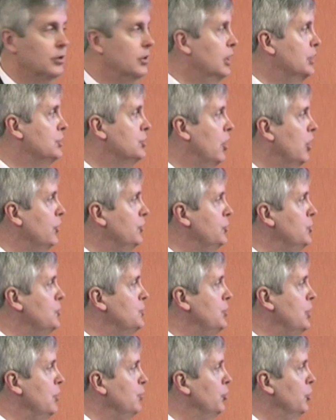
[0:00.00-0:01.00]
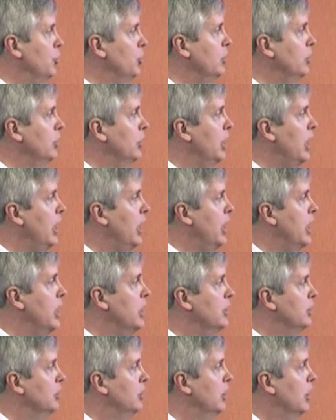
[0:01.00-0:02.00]
It's also simpler
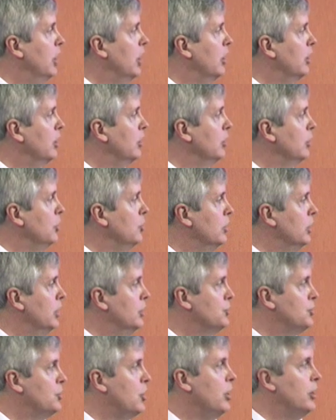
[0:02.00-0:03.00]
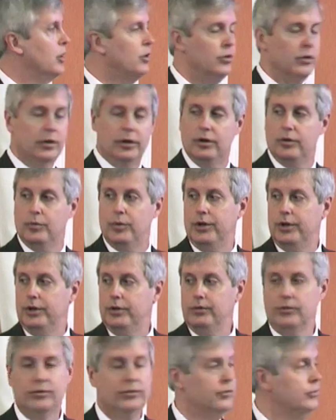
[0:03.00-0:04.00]
and uh, you can get started earlier with it.
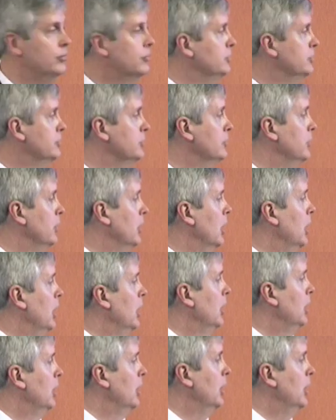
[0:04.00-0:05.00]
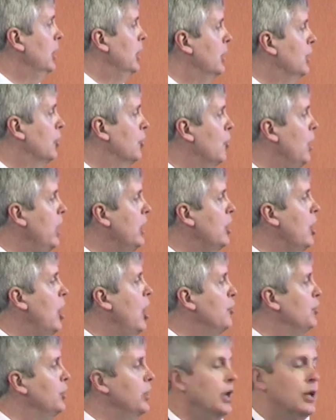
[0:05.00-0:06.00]
And a great
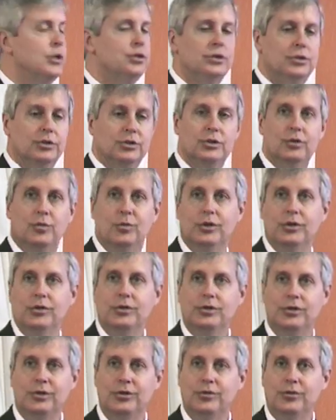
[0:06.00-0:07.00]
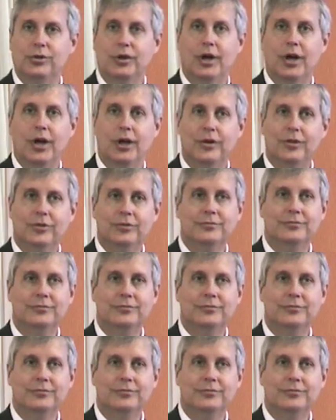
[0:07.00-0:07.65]
combination is to put the two together.